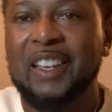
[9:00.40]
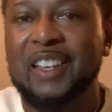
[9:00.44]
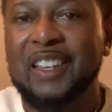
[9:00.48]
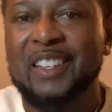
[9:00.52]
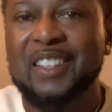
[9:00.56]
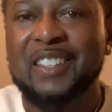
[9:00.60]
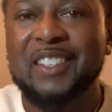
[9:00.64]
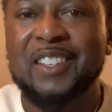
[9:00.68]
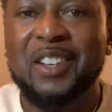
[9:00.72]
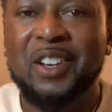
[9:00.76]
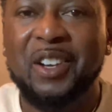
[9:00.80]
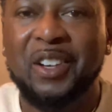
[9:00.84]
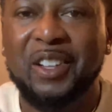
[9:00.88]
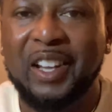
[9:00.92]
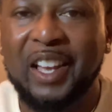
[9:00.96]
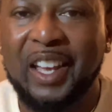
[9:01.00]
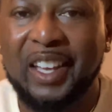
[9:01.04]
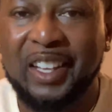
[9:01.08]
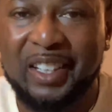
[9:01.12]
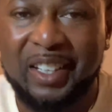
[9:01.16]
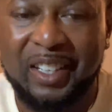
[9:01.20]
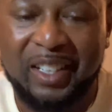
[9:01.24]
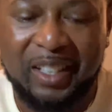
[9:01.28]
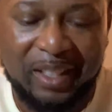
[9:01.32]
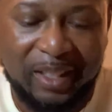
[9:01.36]
you know, like,
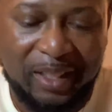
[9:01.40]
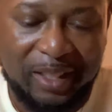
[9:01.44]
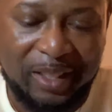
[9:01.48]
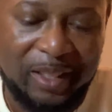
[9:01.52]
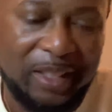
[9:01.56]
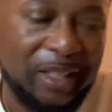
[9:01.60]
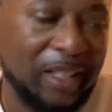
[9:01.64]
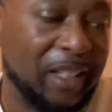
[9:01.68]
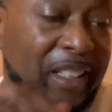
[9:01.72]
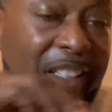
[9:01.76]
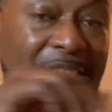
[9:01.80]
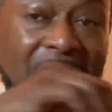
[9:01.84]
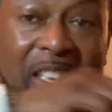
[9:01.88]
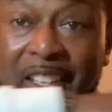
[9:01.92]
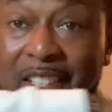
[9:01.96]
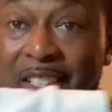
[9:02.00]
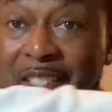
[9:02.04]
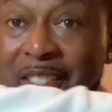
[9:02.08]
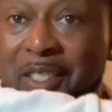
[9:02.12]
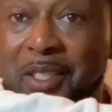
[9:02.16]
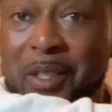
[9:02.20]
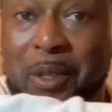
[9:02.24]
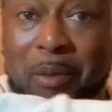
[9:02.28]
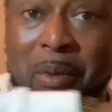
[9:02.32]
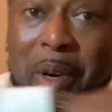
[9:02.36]
again, this
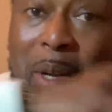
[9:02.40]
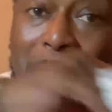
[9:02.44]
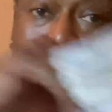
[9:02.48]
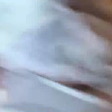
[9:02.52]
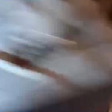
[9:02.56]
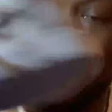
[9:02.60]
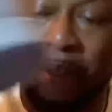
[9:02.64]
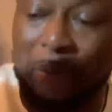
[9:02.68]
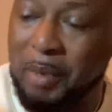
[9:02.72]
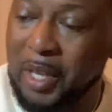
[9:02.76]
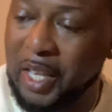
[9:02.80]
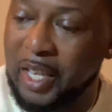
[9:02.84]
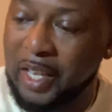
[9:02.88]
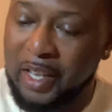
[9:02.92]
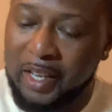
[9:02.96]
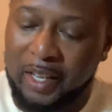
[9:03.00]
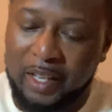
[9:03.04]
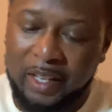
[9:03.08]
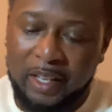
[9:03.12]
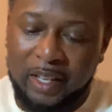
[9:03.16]
is a replica, man.